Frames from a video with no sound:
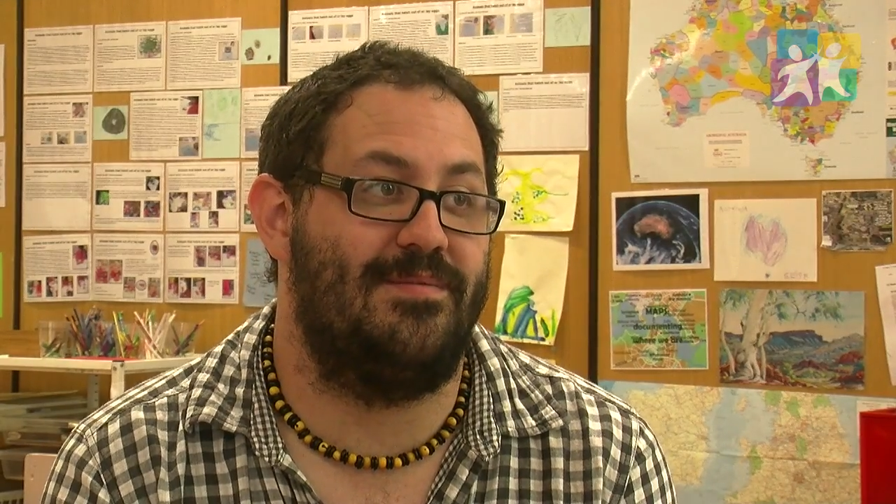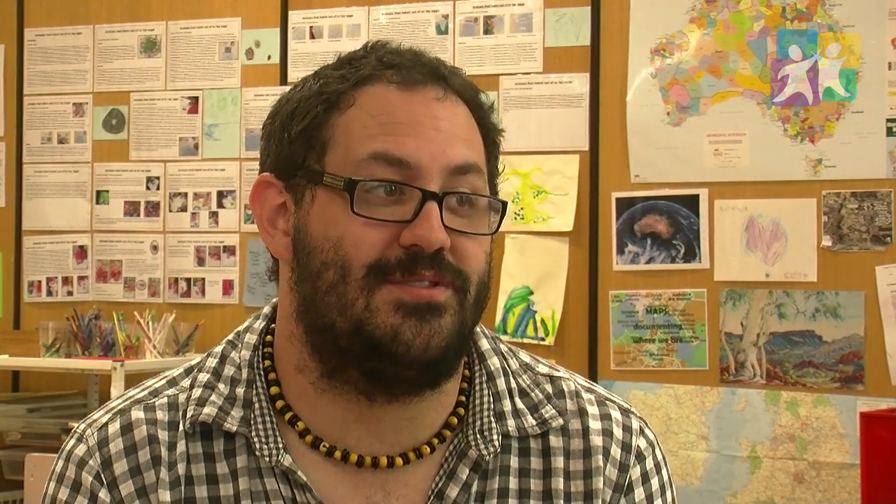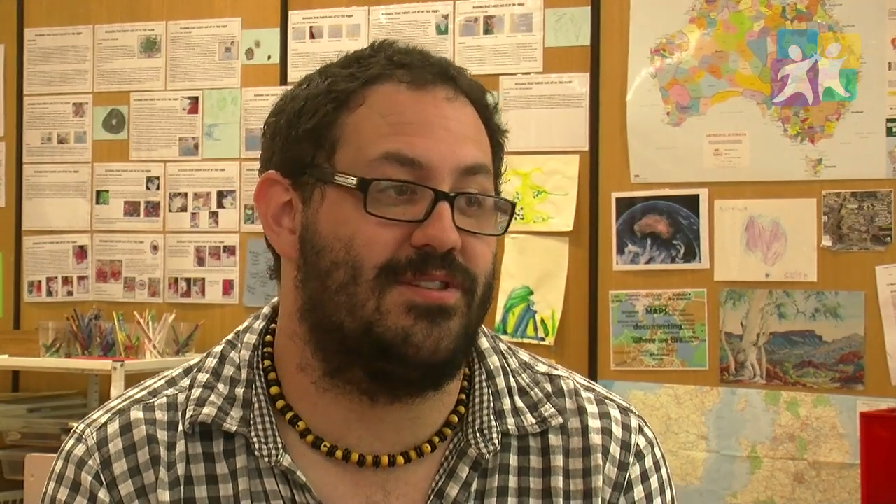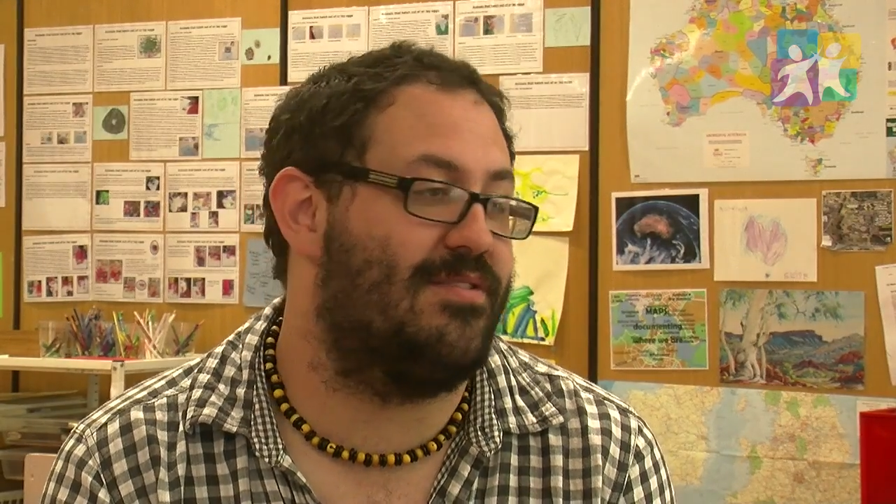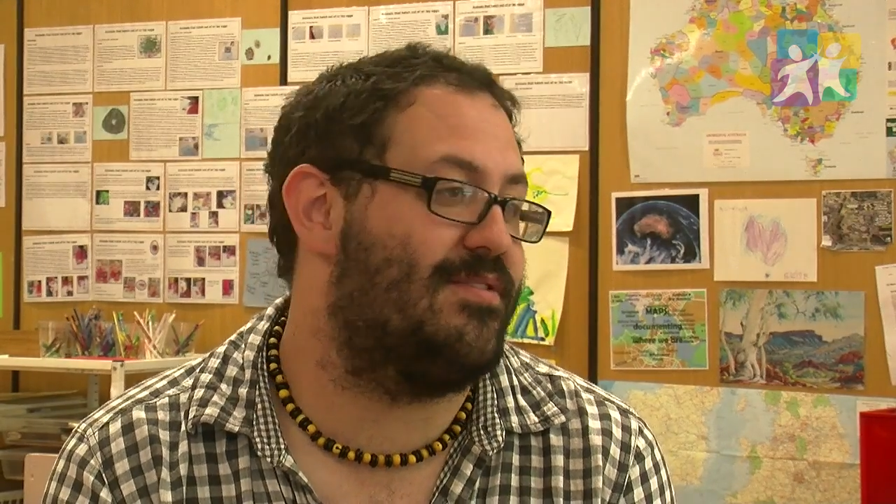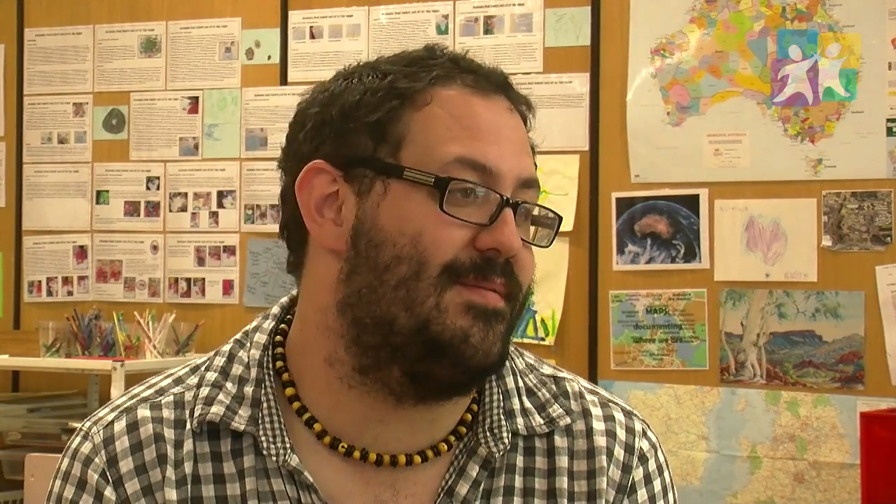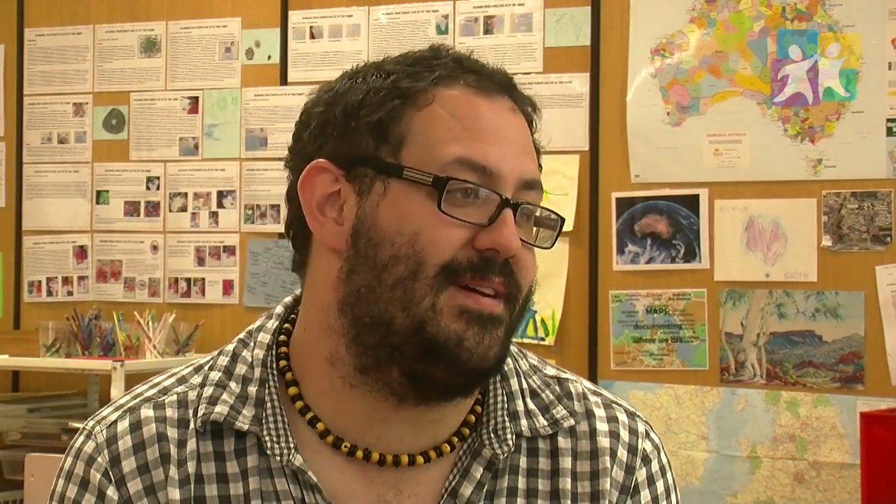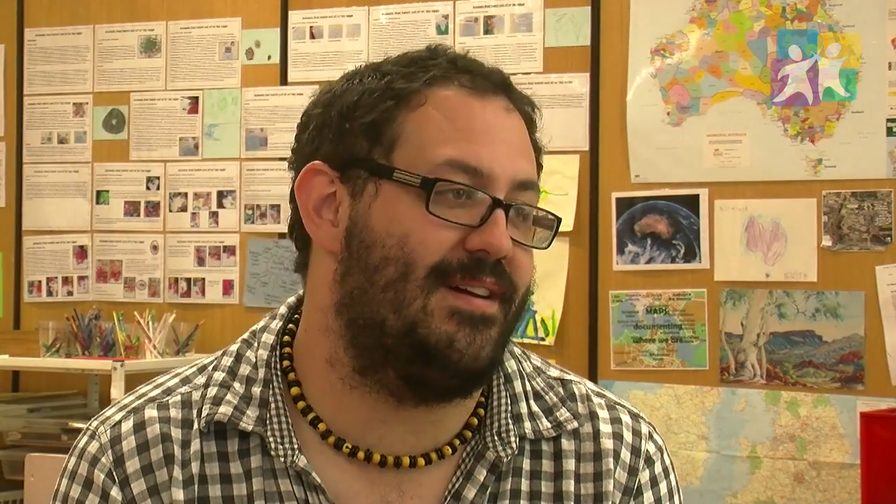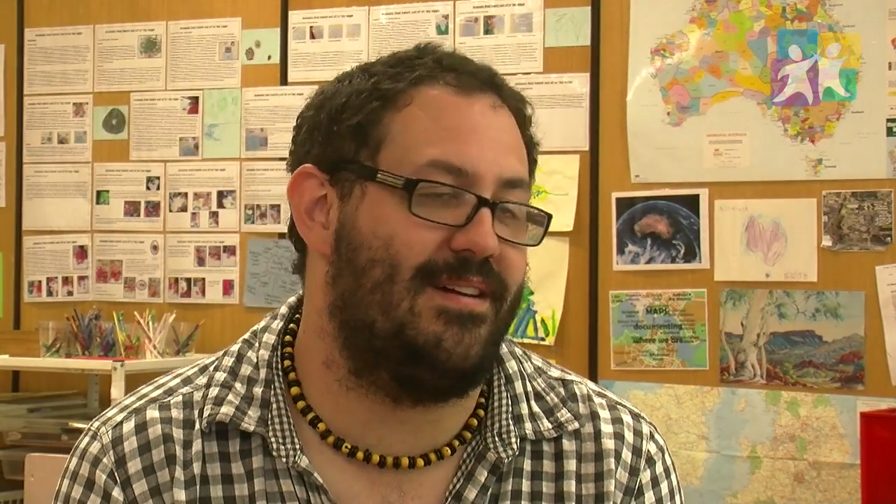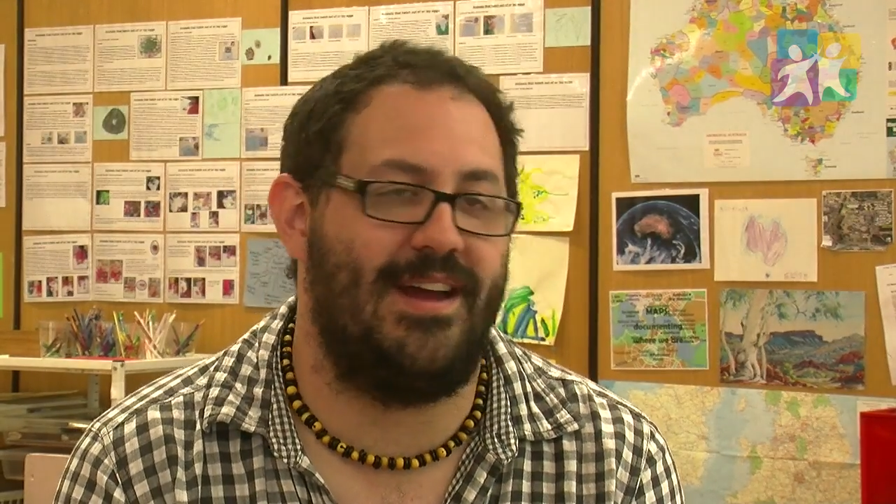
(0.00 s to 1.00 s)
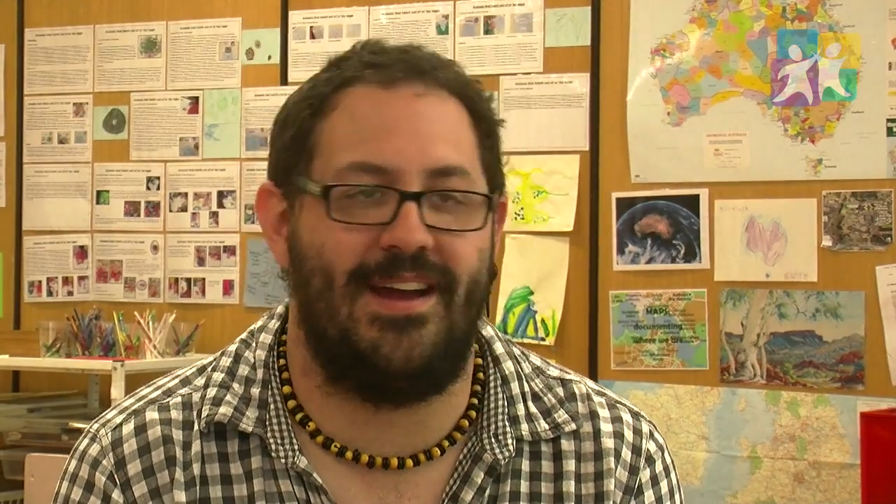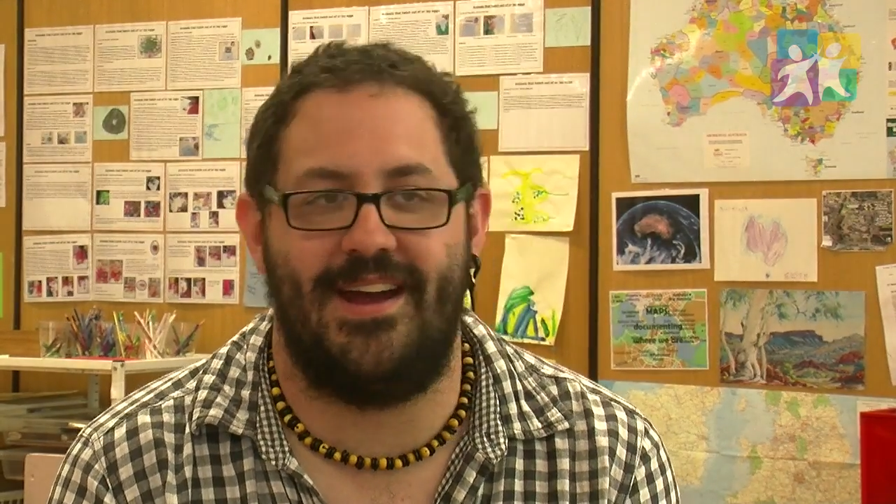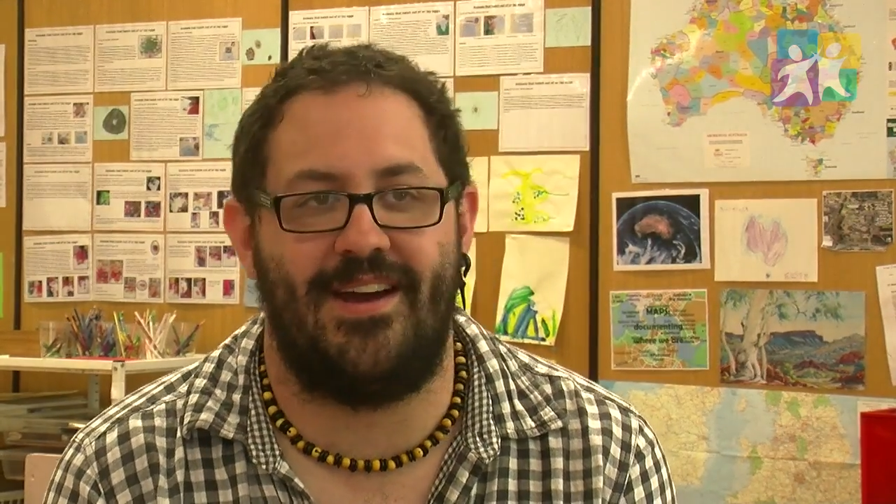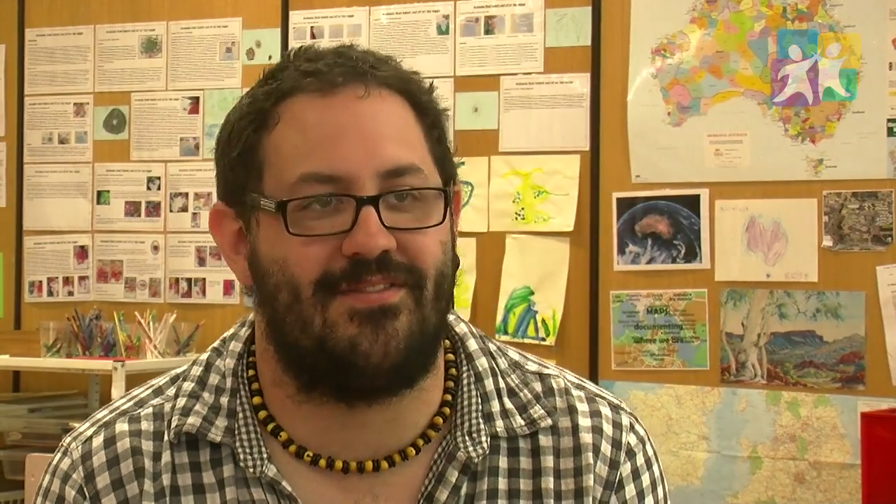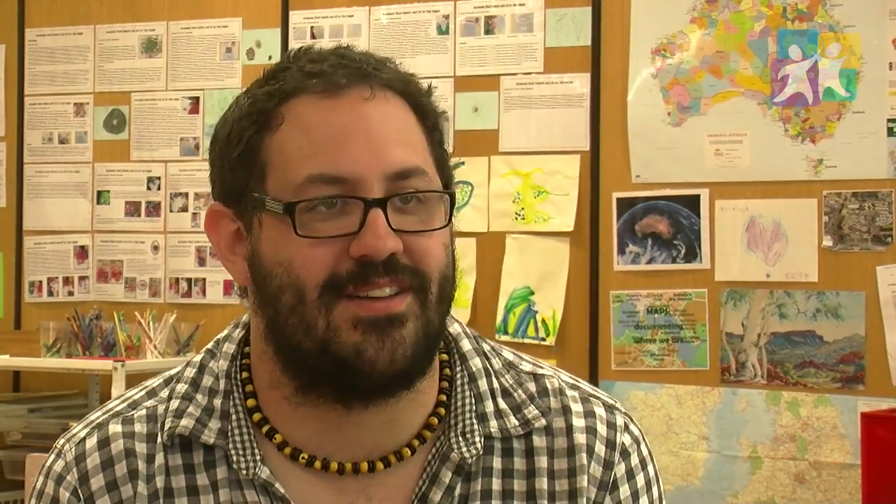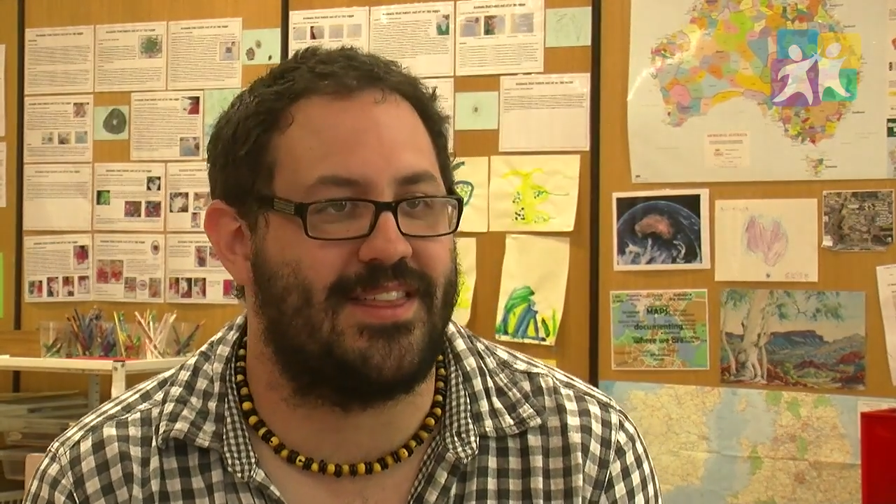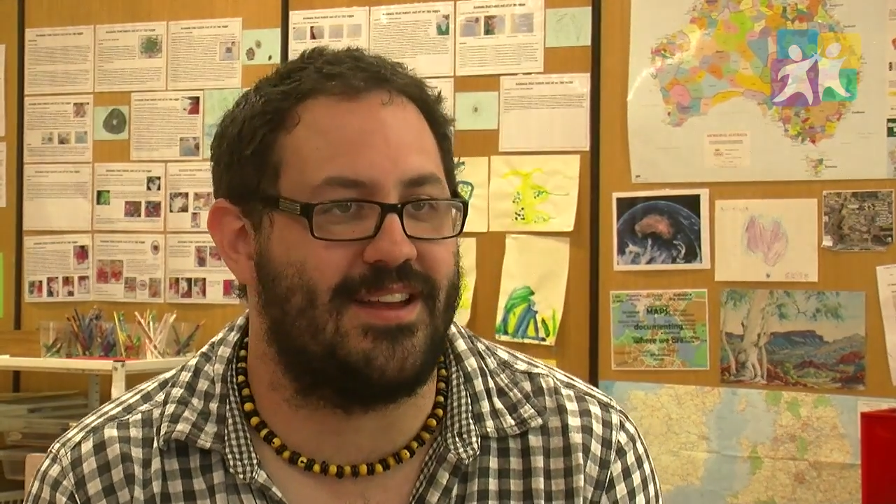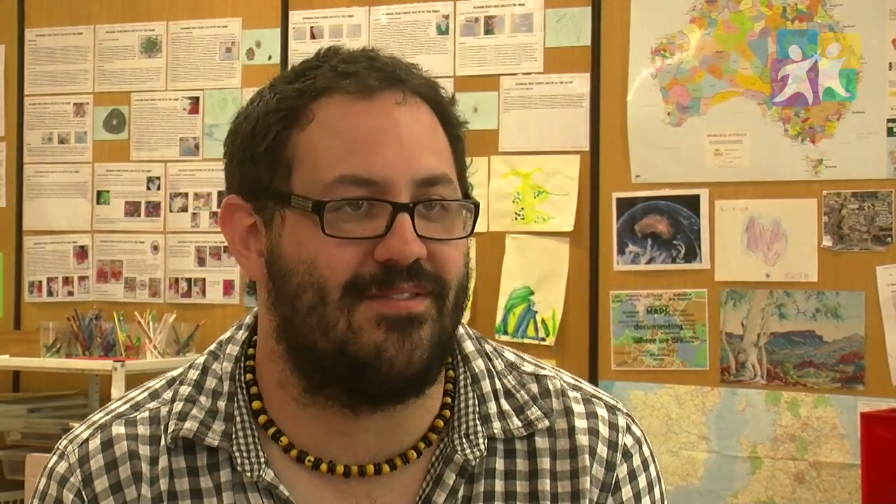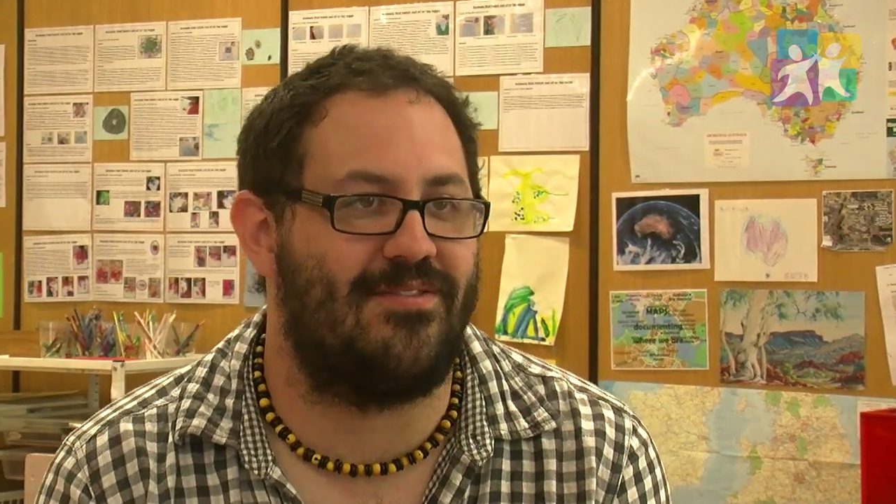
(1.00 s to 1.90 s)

draw from everything